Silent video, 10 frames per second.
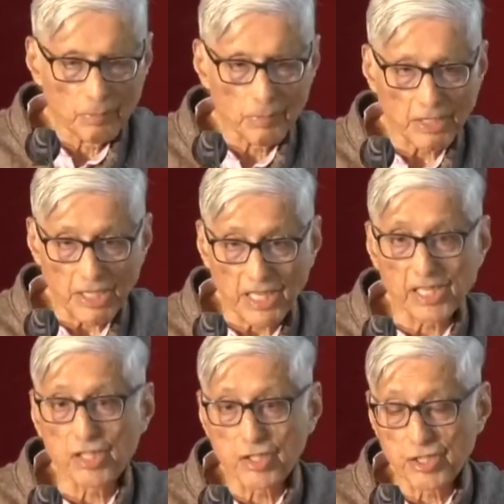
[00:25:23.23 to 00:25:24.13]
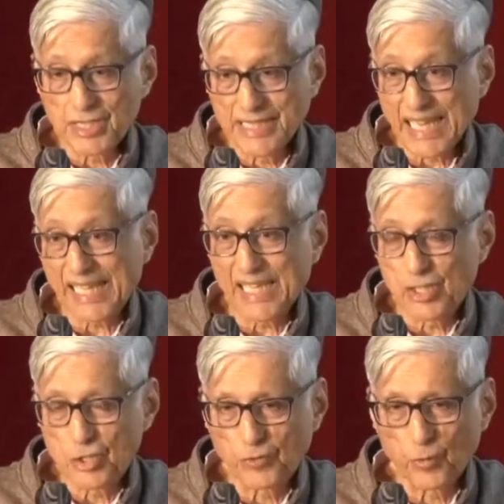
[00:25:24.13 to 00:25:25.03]
years and
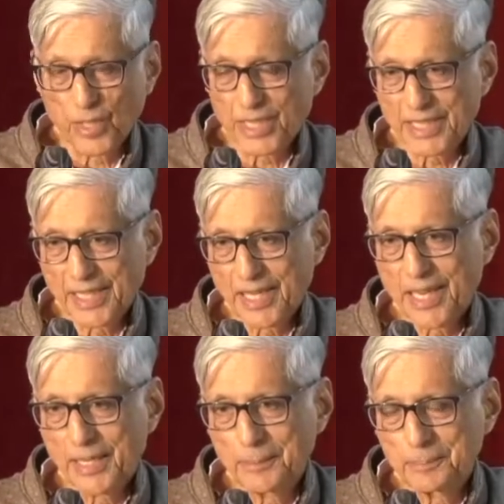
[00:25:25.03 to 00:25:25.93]
decades of work in India,